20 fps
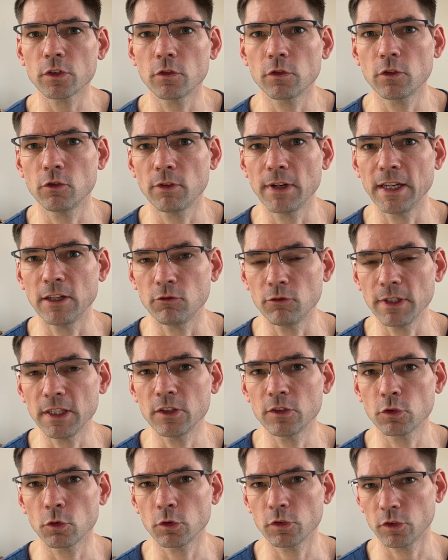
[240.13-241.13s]
of great
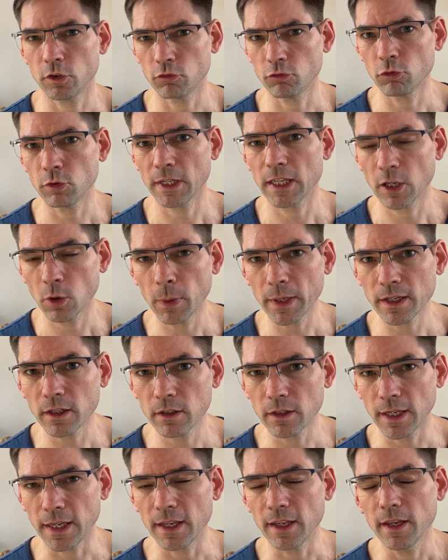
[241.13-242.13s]
resources really
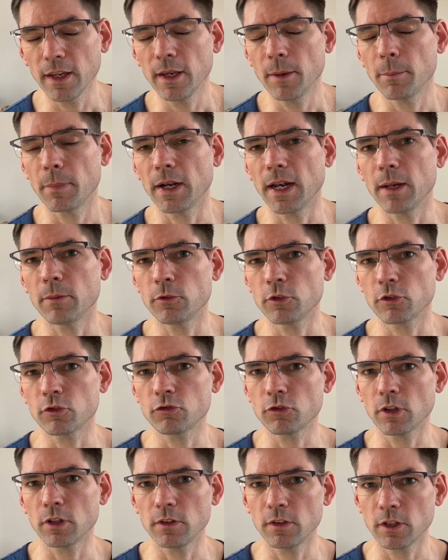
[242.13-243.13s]
quickly. Perhaps you're
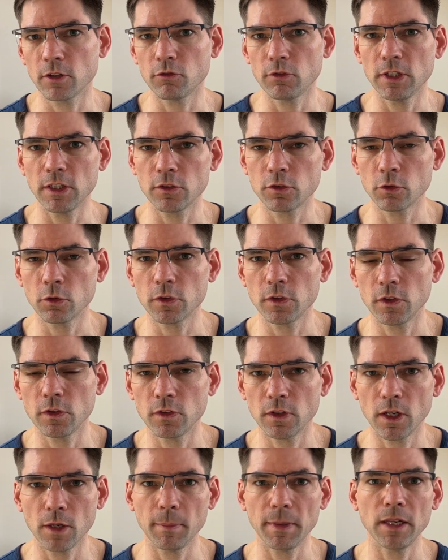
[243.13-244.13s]
struggling to get resources
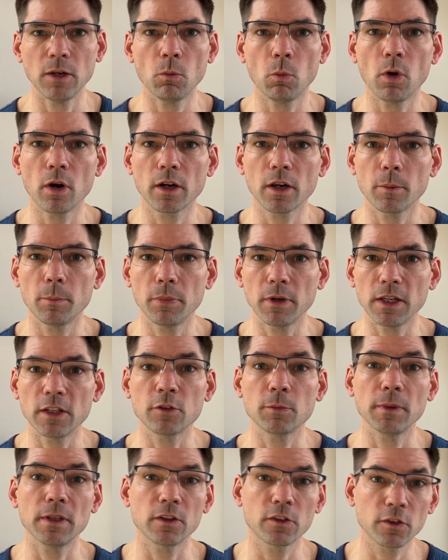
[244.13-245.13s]
in the main worker
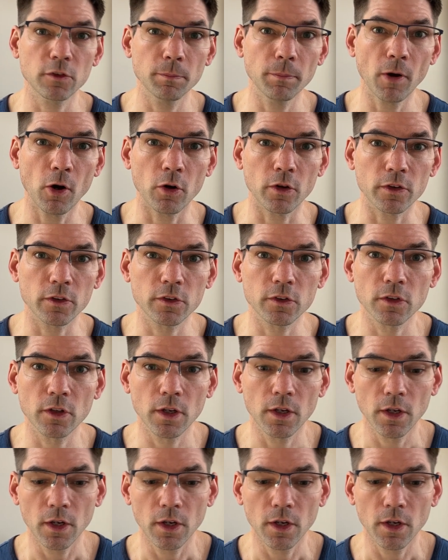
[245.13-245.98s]
placement spots.